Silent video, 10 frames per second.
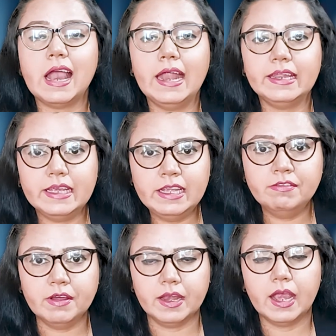and
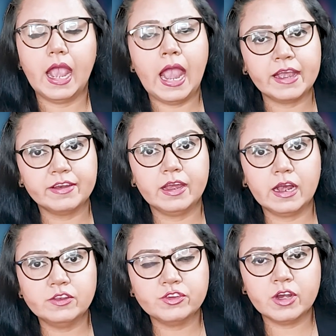even
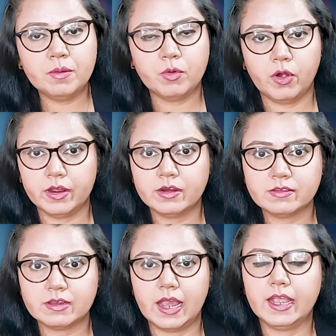agricultural
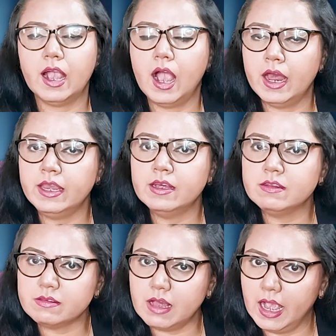products like
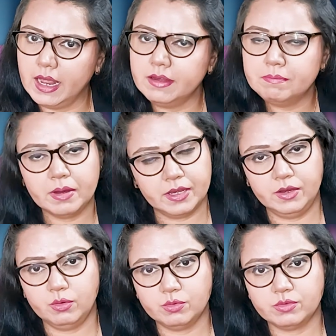onions and
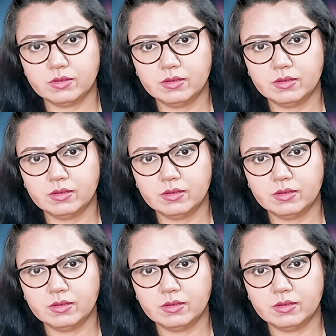potatoes.